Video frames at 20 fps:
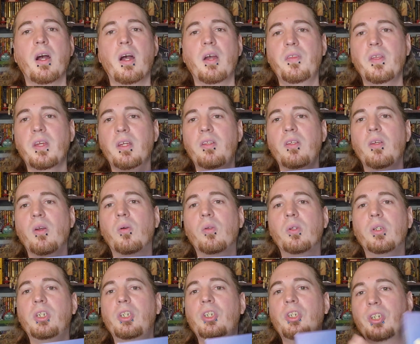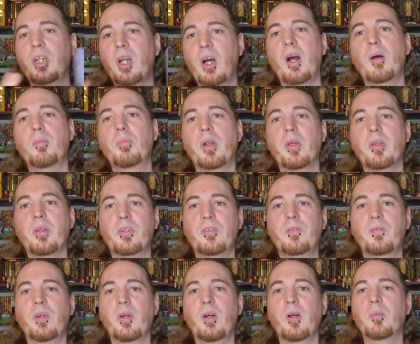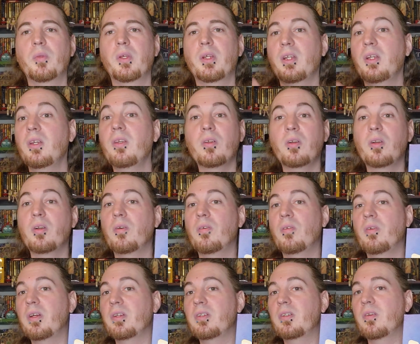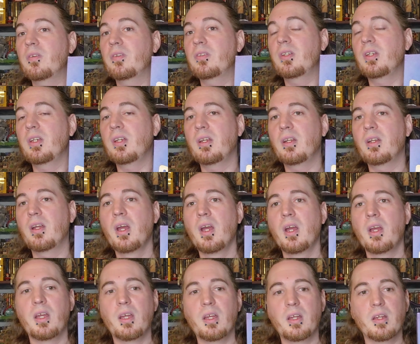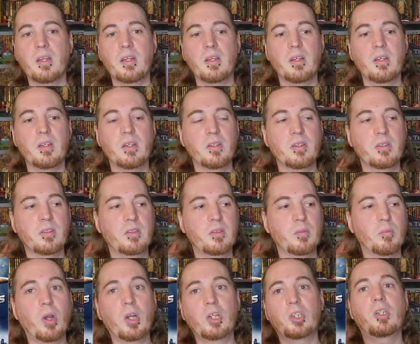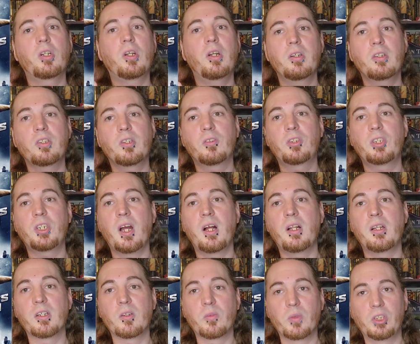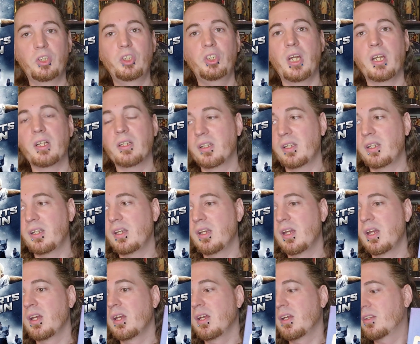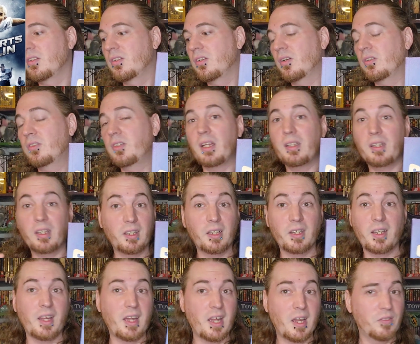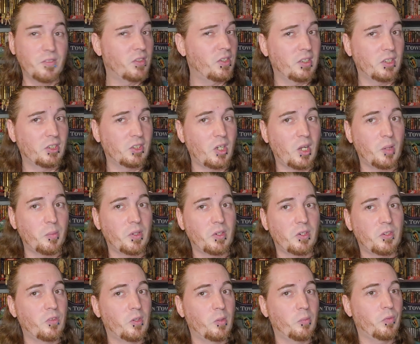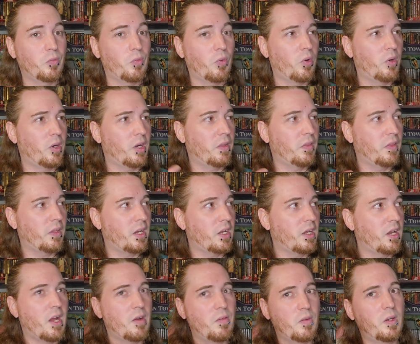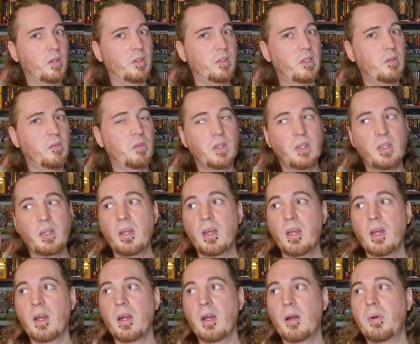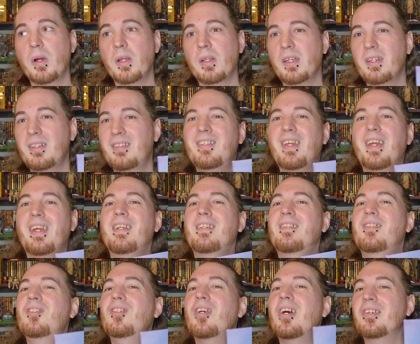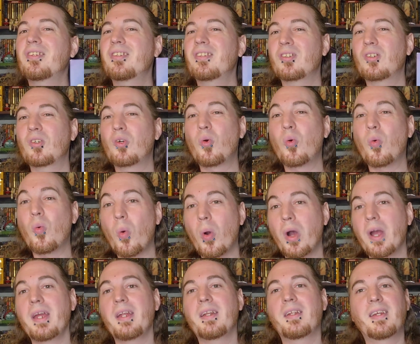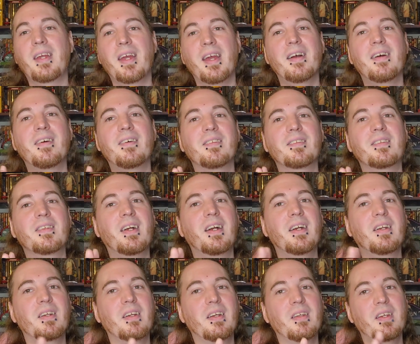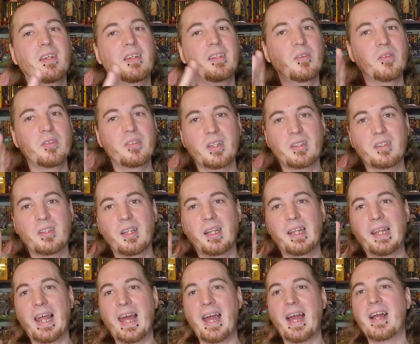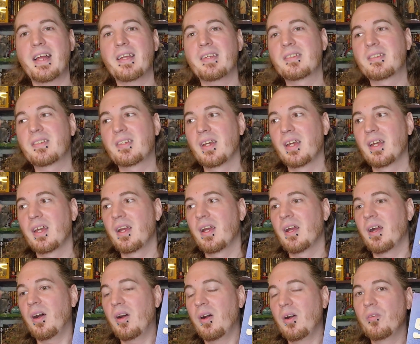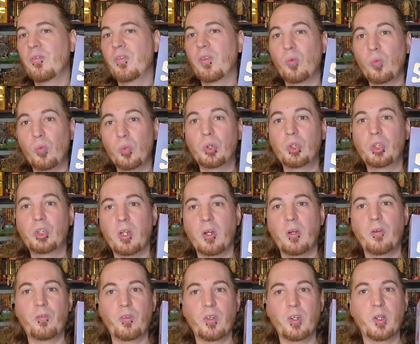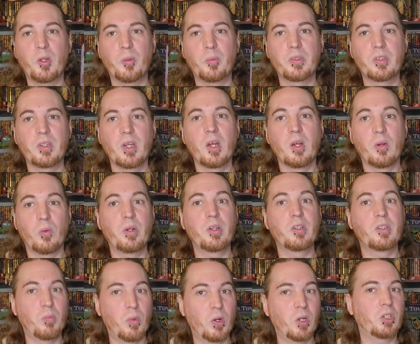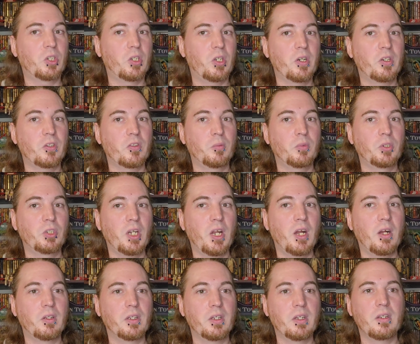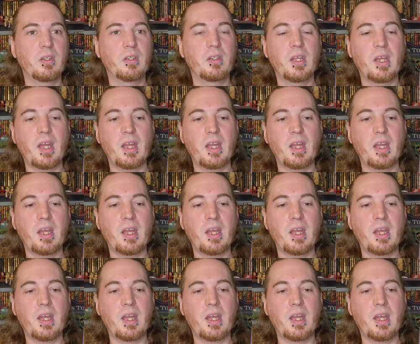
I think the only Shaw Brothers film that either of us have seen is Martial Arts of Shaolin with Jet Li. So technically I have seen a Shaw Brothers film before. I think I have it on DVD, but it doesn't quite count. I think it was like the last of the wuxia films was Martial Arts from Shaolin